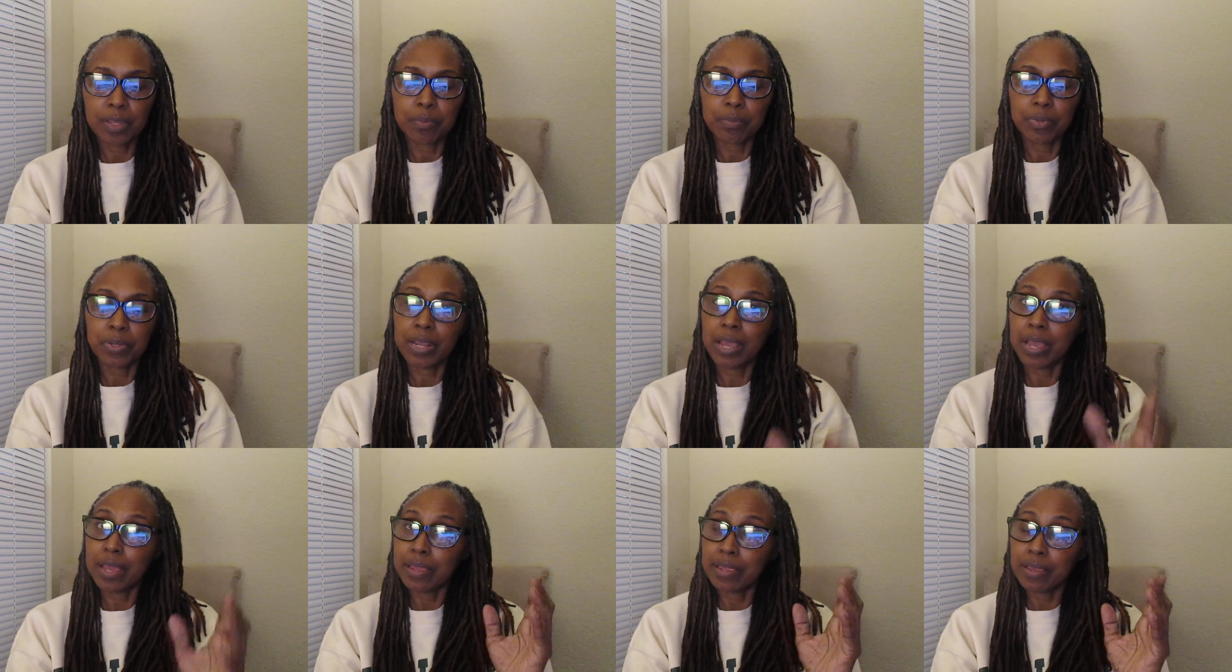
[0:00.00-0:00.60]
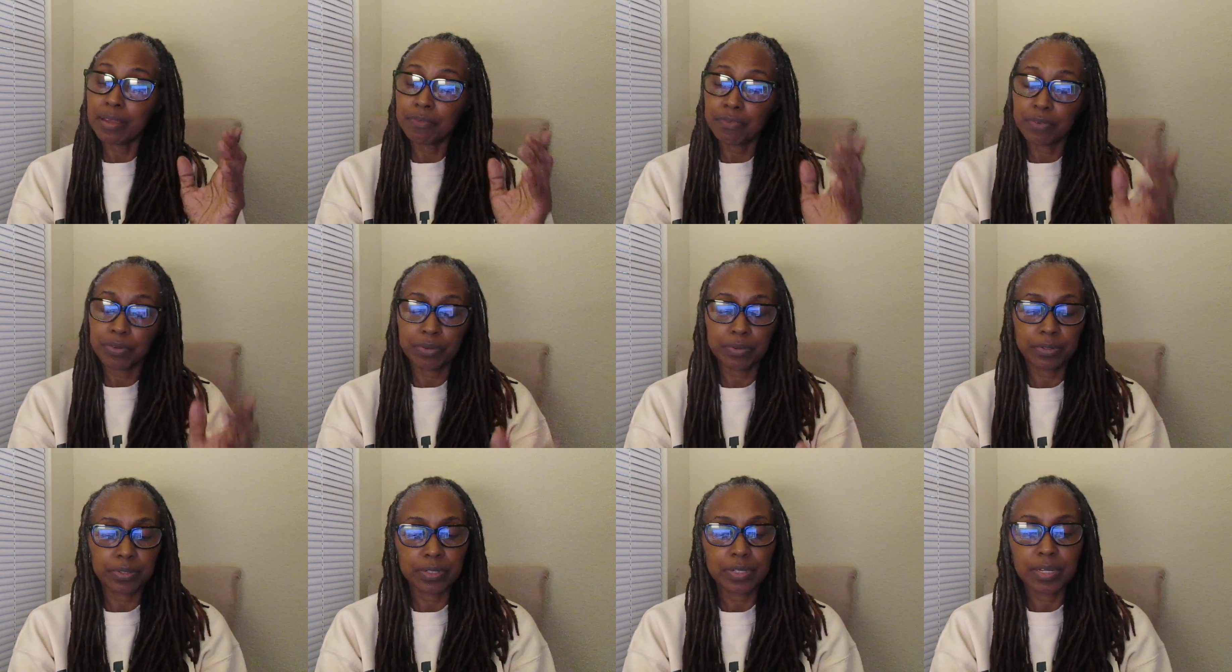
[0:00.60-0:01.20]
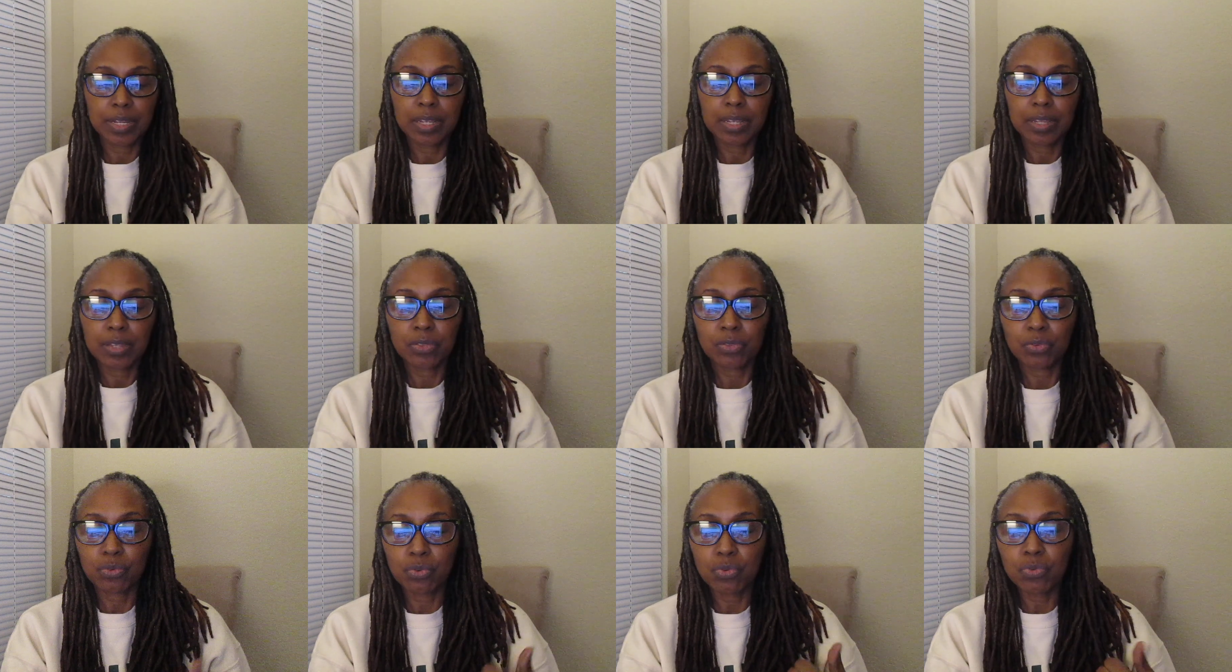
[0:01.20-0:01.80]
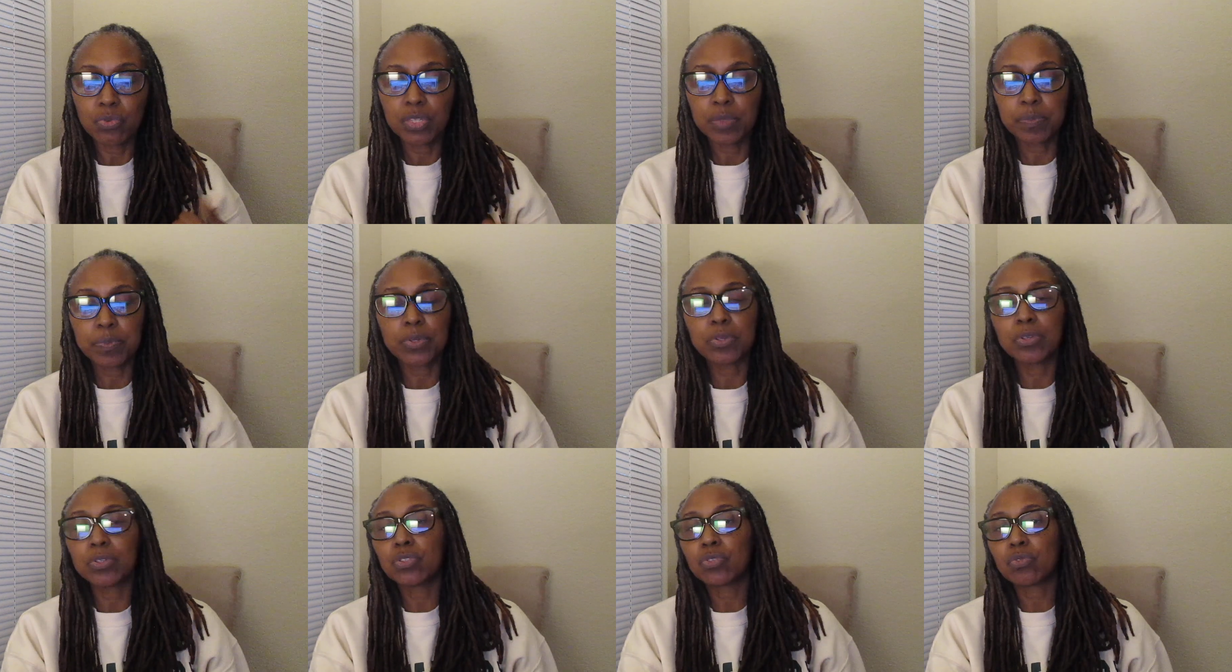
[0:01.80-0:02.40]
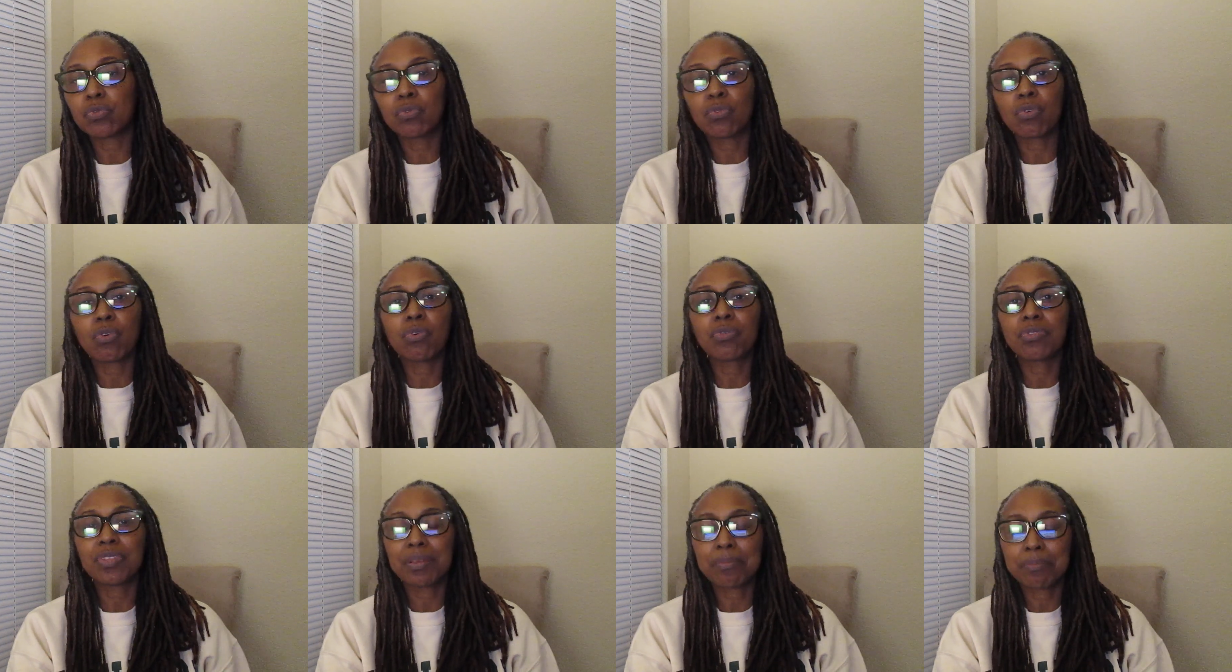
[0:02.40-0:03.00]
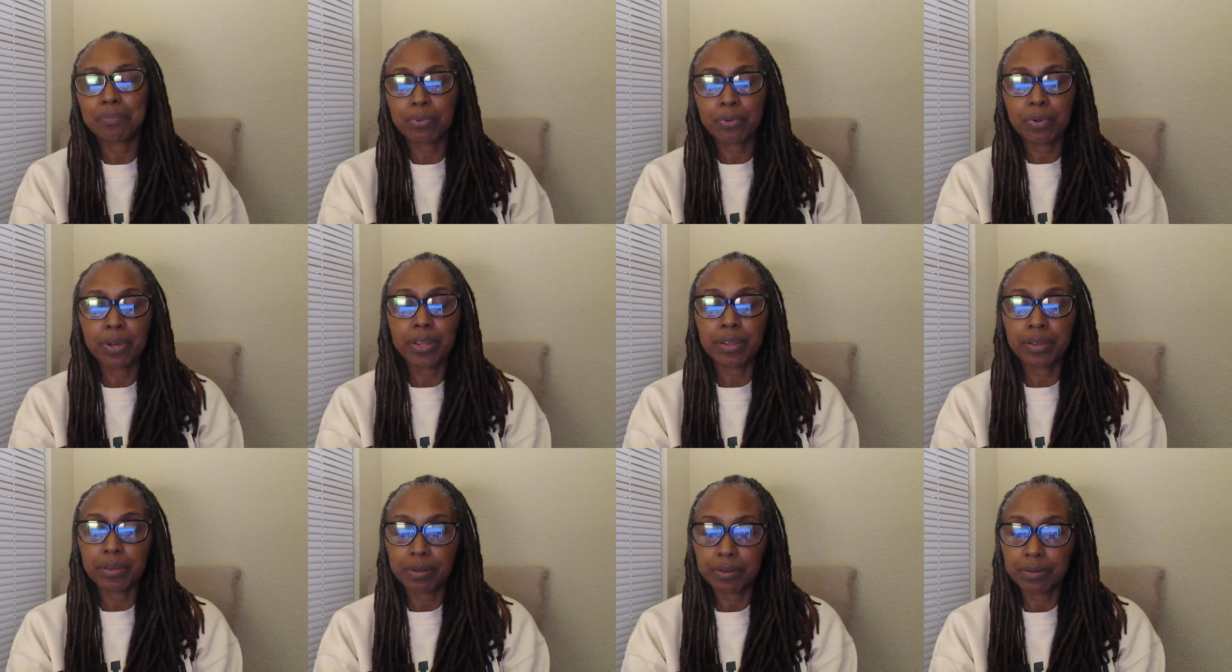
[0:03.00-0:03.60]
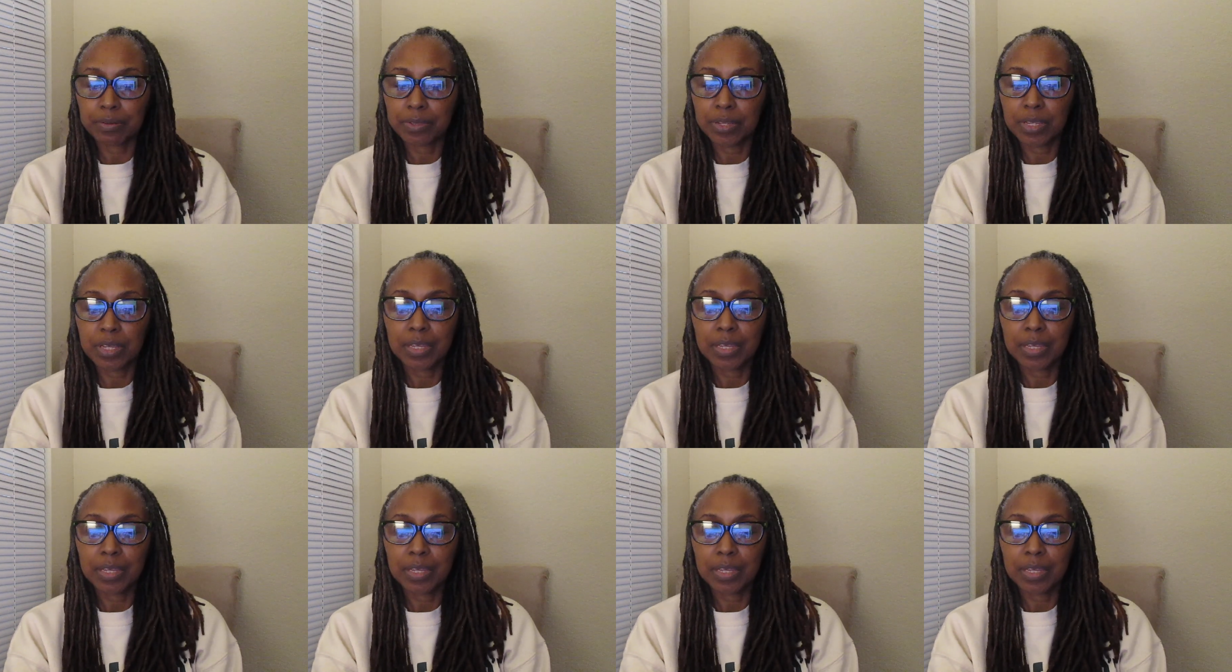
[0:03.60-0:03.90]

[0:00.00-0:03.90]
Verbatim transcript: But however, through spiritual growth and prayer,